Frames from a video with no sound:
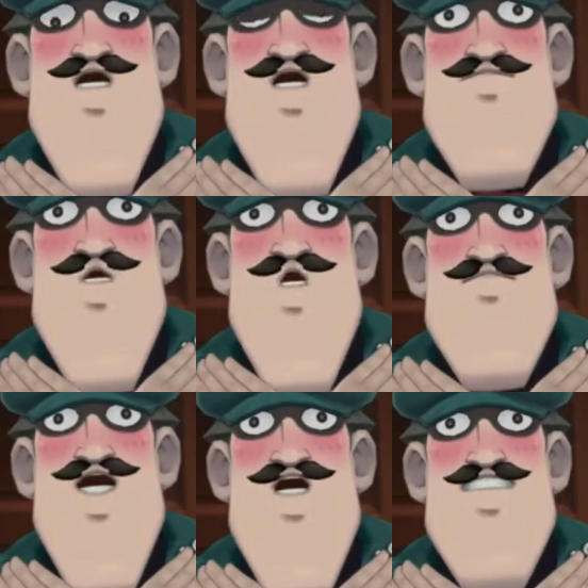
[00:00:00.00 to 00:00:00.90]
We never
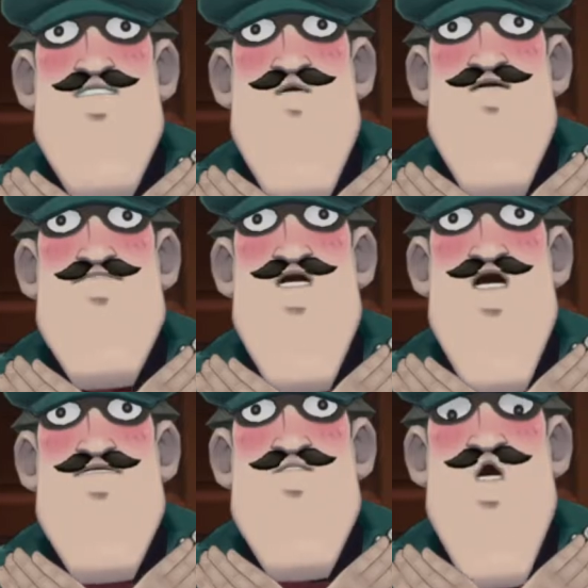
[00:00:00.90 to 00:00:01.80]
done nothing, Governor.
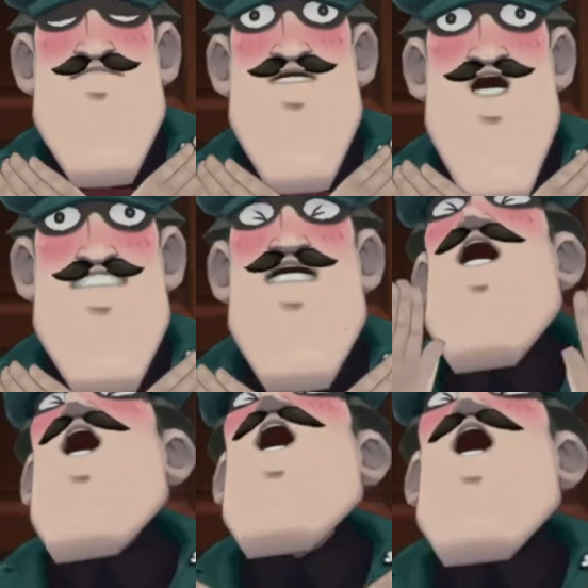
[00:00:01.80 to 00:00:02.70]
We never took
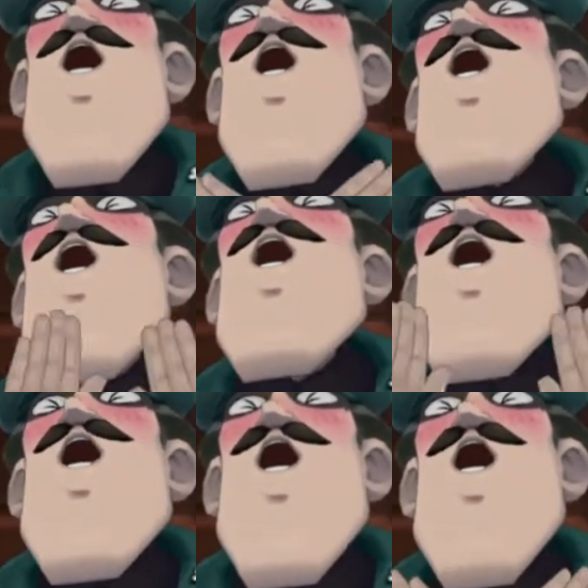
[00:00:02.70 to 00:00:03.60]
nothing. We just left after
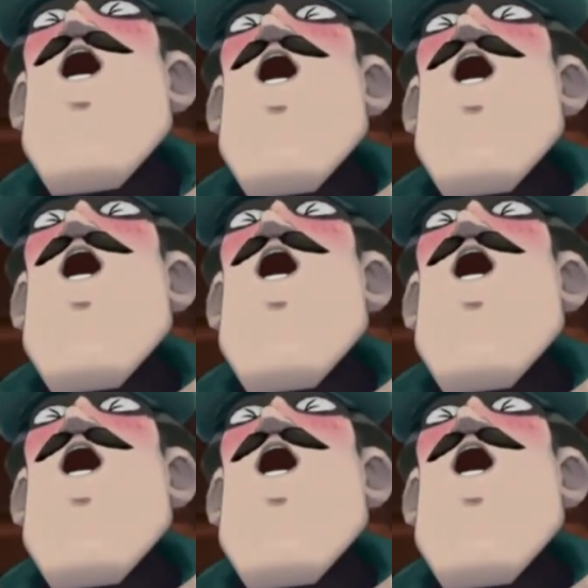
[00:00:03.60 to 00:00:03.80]
that,